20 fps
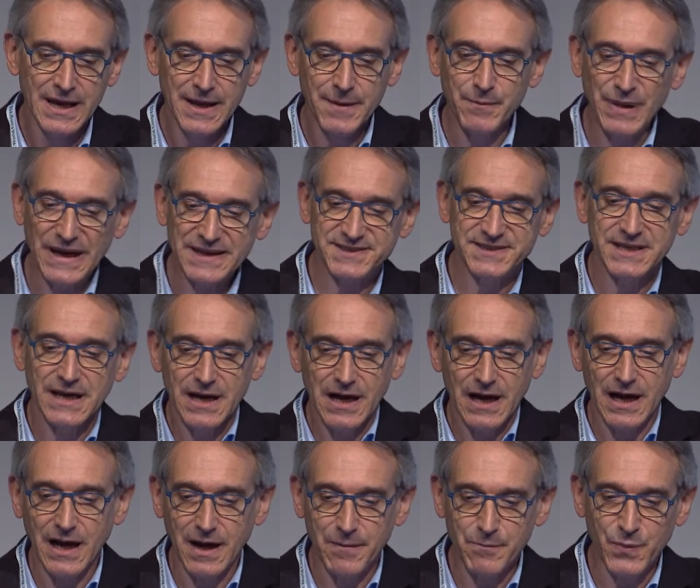But
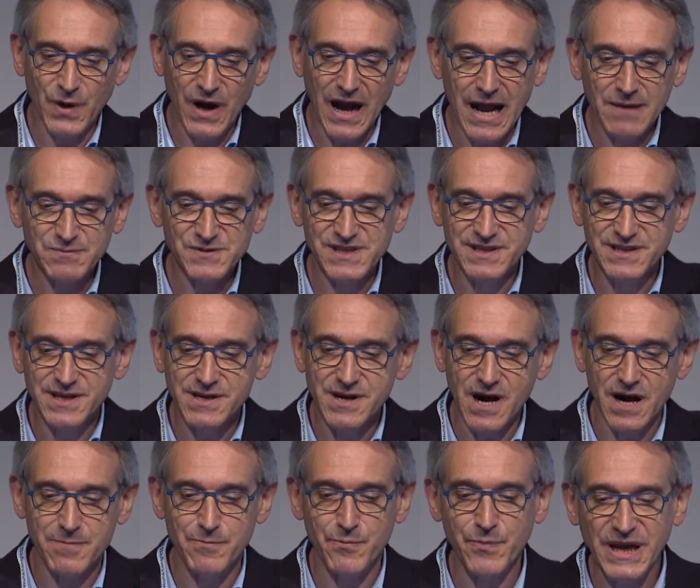perhaps they
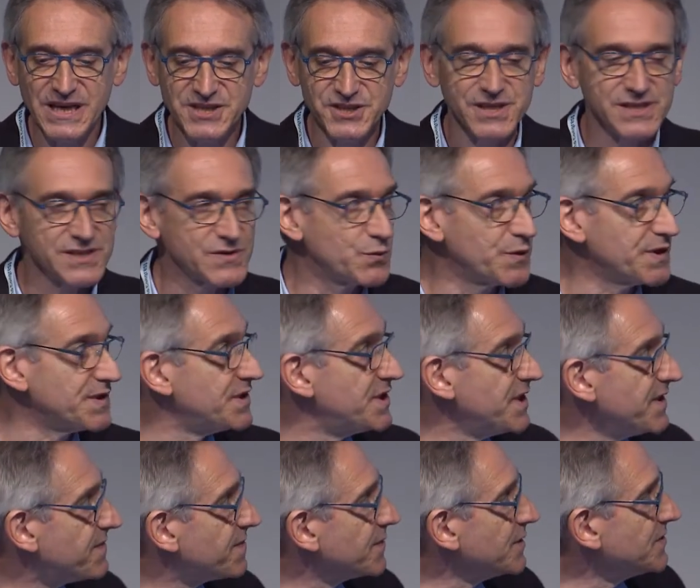are patients with
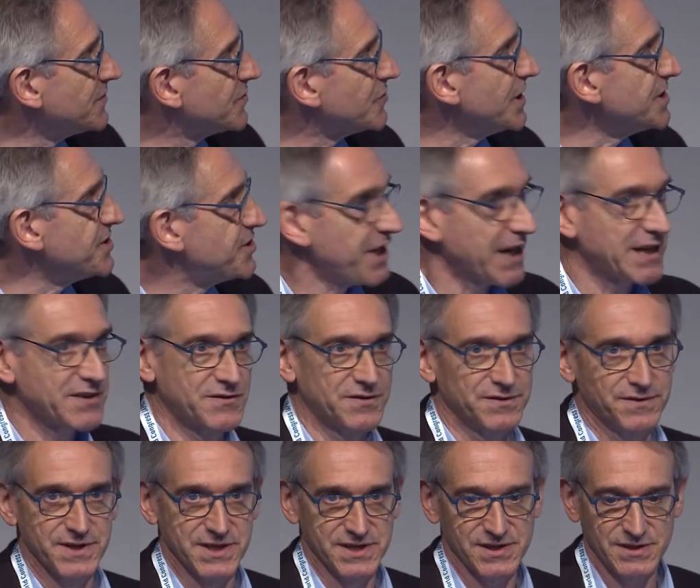different
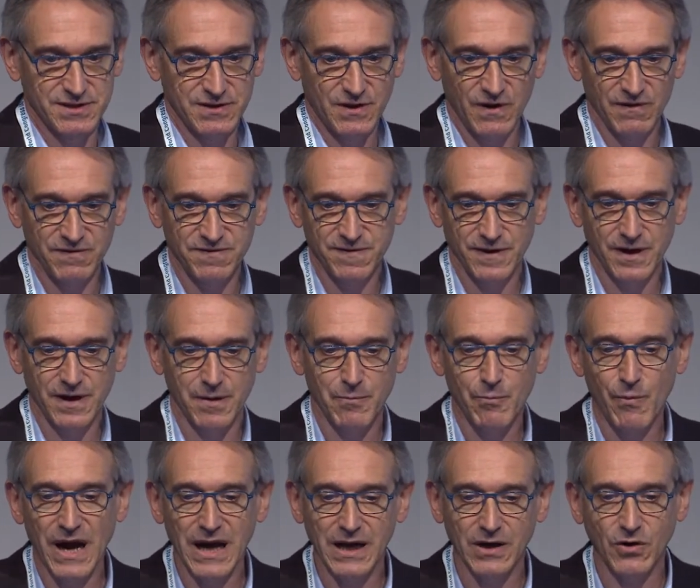trajectories of
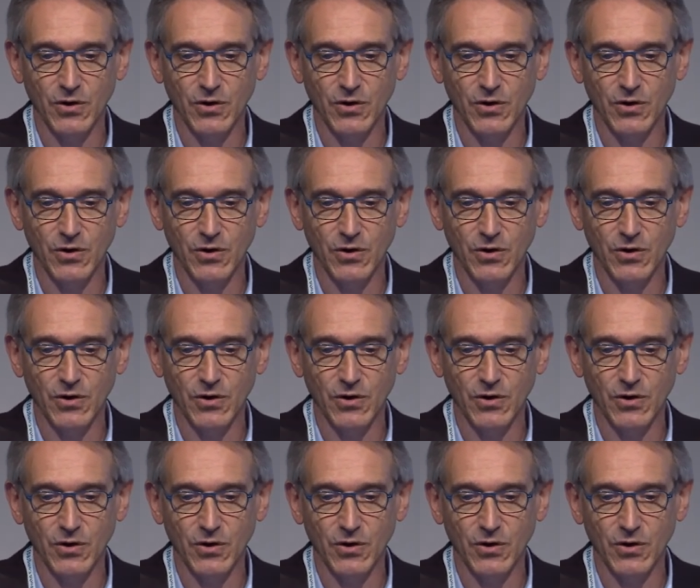mild